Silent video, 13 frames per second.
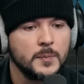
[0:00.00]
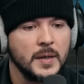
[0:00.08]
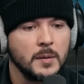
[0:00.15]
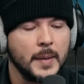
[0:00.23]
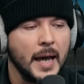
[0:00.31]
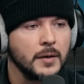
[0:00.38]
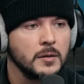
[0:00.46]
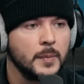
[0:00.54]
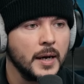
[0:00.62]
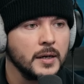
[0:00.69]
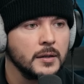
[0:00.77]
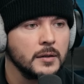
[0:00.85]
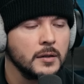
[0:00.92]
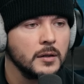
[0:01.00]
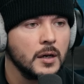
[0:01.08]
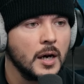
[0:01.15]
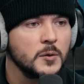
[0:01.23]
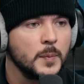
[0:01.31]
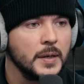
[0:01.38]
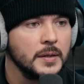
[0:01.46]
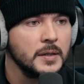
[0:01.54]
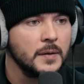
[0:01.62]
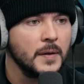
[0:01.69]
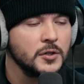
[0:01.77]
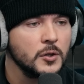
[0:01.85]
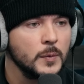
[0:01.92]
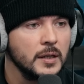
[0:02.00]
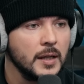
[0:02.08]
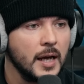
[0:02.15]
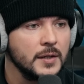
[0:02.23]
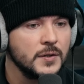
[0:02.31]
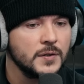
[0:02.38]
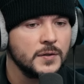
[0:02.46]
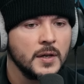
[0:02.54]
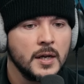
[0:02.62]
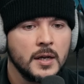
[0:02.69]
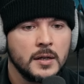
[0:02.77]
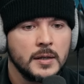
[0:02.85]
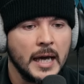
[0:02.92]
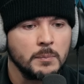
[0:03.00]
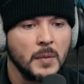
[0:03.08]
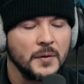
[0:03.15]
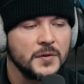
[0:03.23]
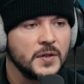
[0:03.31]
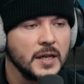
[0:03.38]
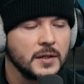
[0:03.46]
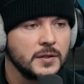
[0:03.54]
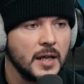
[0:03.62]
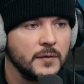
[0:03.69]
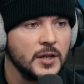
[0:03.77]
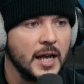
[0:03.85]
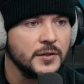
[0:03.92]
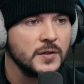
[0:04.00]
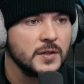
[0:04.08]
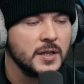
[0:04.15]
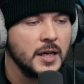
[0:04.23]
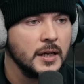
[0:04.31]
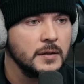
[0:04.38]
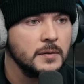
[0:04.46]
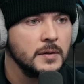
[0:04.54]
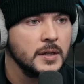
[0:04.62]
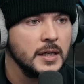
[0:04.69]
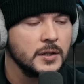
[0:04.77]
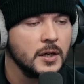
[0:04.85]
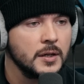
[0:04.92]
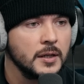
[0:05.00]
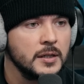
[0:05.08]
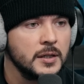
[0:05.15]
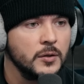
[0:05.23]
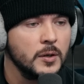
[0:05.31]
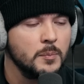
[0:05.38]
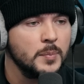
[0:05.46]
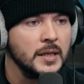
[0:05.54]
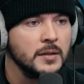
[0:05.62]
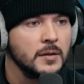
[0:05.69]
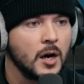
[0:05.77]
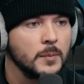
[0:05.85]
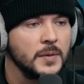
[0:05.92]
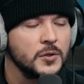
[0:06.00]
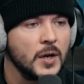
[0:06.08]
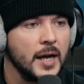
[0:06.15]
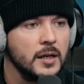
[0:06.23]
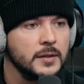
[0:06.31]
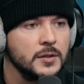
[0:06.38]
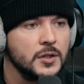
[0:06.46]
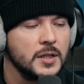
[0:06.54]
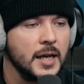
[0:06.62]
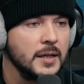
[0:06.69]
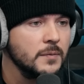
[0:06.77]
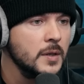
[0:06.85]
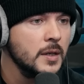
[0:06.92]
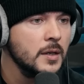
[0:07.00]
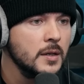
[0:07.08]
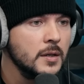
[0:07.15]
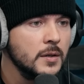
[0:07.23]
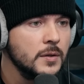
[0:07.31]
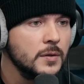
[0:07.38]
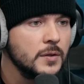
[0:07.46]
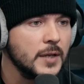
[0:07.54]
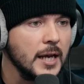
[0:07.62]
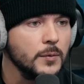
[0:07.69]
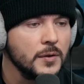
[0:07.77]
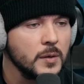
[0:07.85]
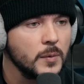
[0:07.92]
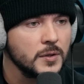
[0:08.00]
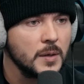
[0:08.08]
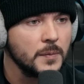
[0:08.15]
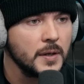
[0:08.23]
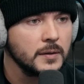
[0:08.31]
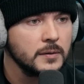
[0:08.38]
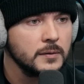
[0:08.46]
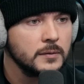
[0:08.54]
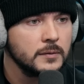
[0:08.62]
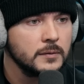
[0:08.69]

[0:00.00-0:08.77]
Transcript: is being battered by her, her husband, and then she realizes at month six that if she has this kid, he's going to continue to beat and harm the child, and she can't stay with him or something.